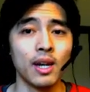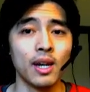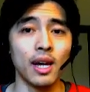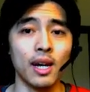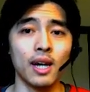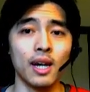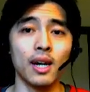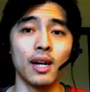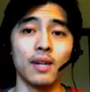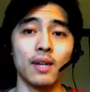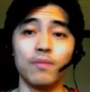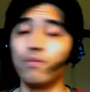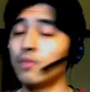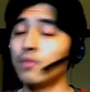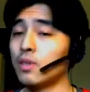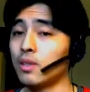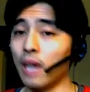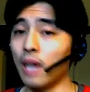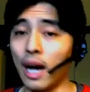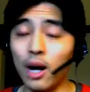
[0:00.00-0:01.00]
And
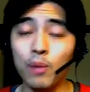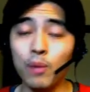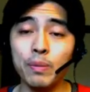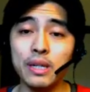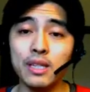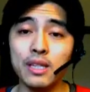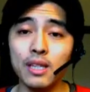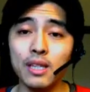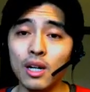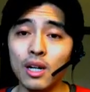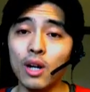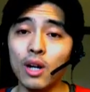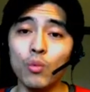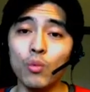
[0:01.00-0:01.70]
how big they are?